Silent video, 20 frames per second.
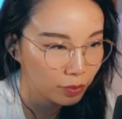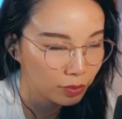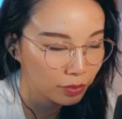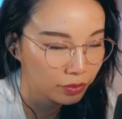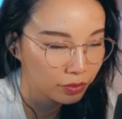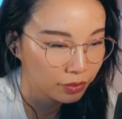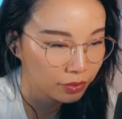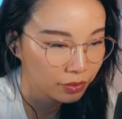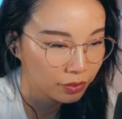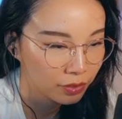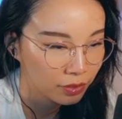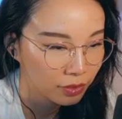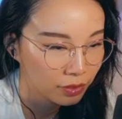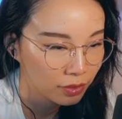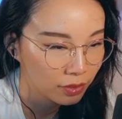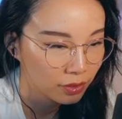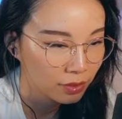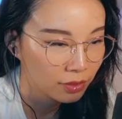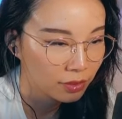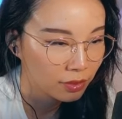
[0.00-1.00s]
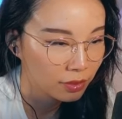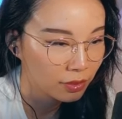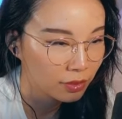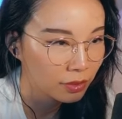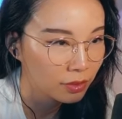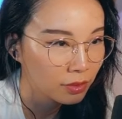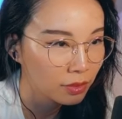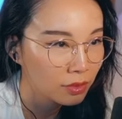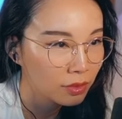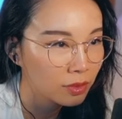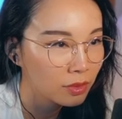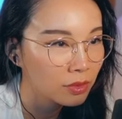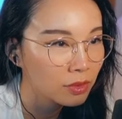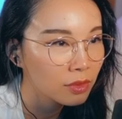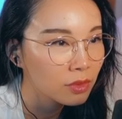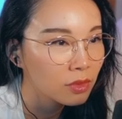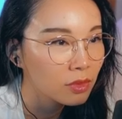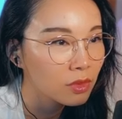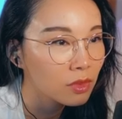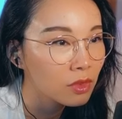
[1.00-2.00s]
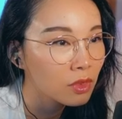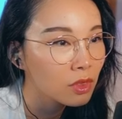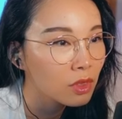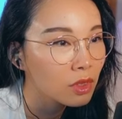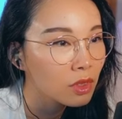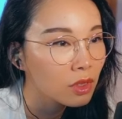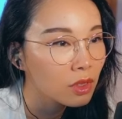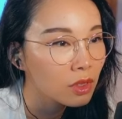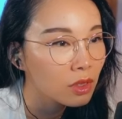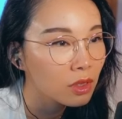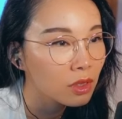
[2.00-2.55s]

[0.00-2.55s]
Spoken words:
Nothing is said.